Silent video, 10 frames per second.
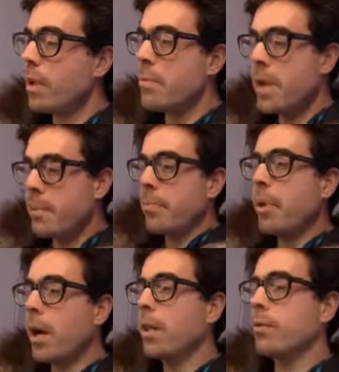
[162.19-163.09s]
made a big
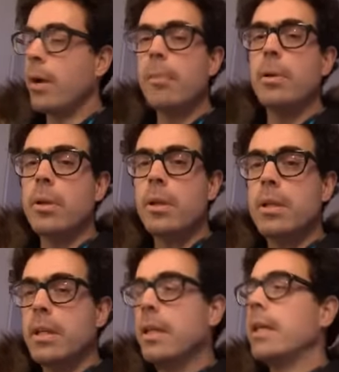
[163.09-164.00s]
pile of rubble,
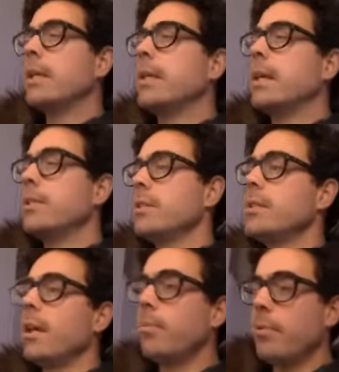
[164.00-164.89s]
and then
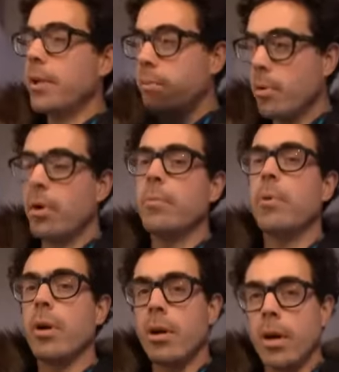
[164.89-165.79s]
just kept putting more and
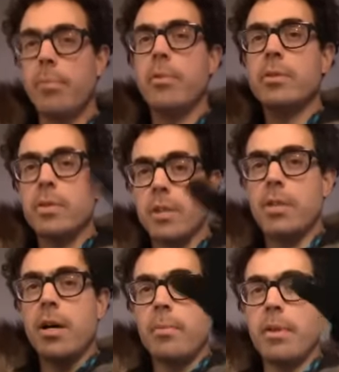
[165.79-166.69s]
more compost on
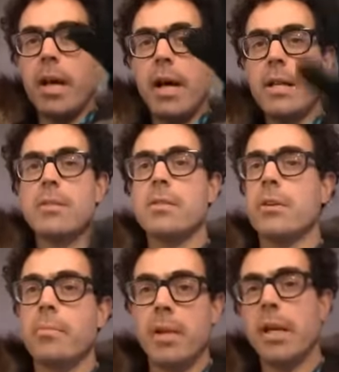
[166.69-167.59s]
top of that, so
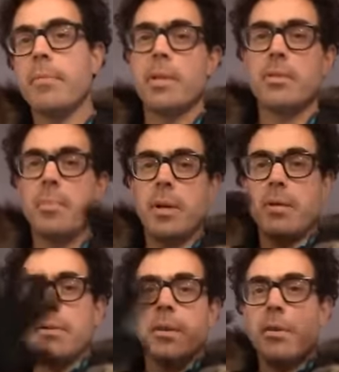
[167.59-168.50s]
it became this big
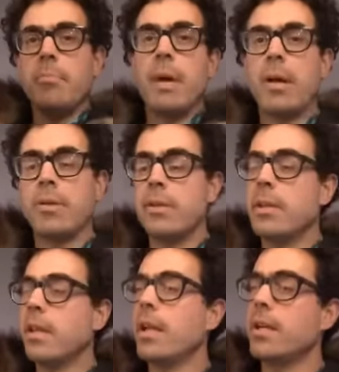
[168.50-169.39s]
mountain.
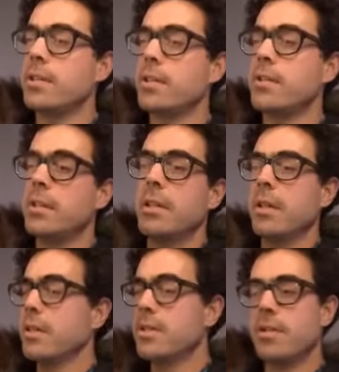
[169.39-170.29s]
And then I just
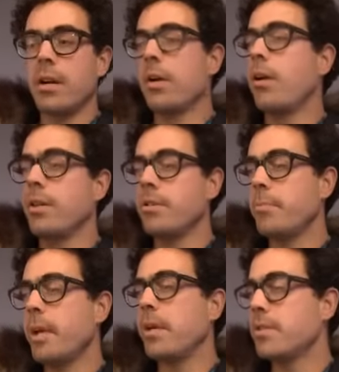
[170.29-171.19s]
stuck all the
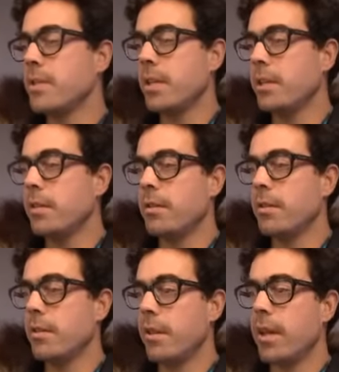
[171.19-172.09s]
tomatoes in
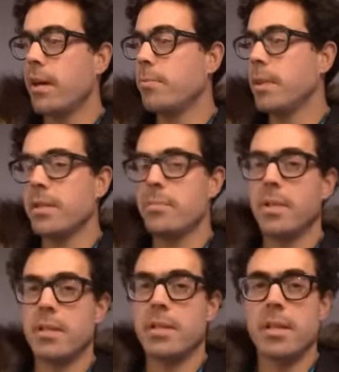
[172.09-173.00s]
there because
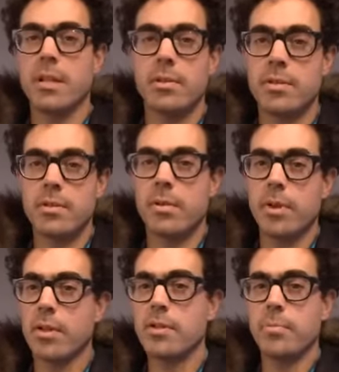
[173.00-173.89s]
basically there was
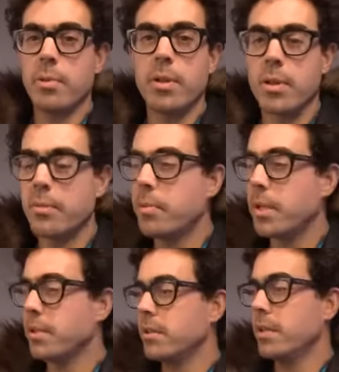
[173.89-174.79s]
nowhere else to put them, and